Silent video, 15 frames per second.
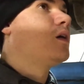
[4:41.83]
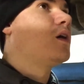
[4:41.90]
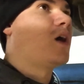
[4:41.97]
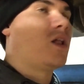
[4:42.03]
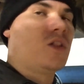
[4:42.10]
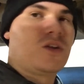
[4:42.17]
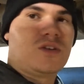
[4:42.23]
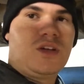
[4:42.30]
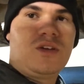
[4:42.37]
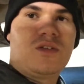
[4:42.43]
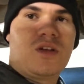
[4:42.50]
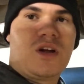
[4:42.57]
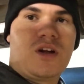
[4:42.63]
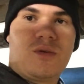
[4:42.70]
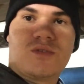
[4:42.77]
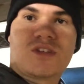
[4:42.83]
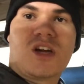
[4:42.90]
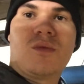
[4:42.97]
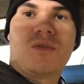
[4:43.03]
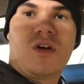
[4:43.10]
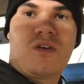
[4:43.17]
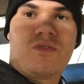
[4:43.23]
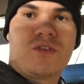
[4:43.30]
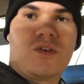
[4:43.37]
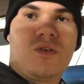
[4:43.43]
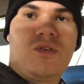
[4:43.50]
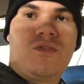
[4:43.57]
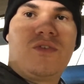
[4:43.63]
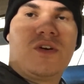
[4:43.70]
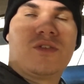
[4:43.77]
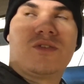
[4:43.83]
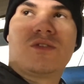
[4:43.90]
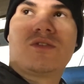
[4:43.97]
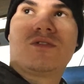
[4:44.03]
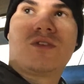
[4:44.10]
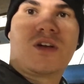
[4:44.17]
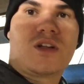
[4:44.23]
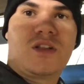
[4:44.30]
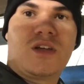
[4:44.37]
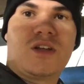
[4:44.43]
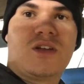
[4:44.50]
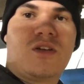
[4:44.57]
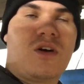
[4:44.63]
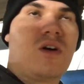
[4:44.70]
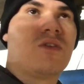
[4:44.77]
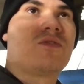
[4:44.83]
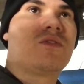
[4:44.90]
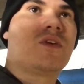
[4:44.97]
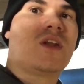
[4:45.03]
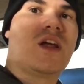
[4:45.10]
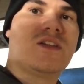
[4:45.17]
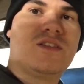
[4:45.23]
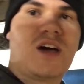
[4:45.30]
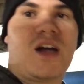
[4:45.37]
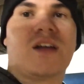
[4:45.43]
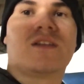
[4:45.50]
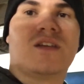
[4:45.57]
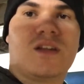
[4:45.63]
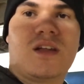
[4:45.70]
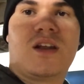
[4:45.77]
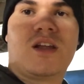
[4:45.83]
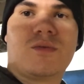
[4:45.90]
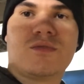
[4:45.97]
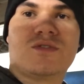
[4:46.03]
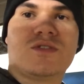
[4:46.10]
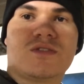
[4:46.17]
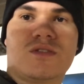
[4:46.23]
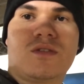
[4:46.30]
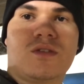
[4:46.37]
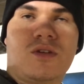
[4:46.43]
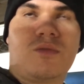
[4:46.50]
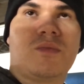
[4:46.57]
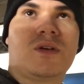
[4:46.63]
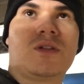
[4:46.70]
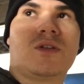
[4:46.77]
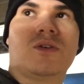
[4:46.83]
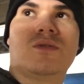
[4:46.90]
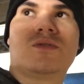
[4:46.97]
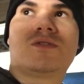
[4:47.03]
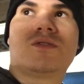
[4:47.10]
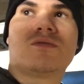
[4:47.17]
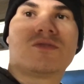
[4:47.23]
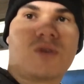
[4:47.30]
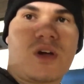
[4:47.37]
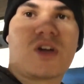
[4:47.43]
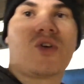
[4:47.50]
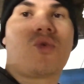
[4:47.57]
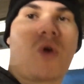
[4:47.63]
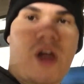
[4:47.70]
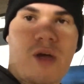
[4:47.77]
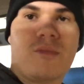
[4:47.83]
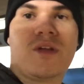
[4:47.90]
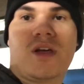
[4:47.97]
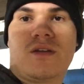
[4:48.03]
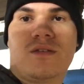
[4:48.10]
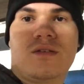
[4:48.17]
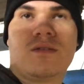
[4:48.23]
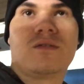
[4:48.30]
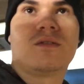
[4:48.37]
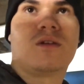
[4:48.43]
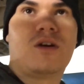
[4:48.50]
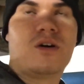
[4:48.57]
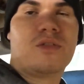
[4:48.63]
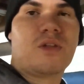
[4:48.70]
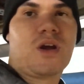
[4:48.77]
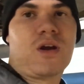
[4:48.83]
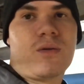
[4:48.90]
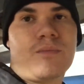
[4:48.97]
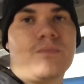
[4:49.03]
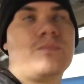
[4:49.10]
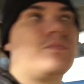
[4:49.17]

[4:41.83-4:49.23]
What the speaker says: I looked under there and it was coming off the oil filter, so I cleaned it off and I tightened it, and it was just a little bit loose, so I crammed it on there.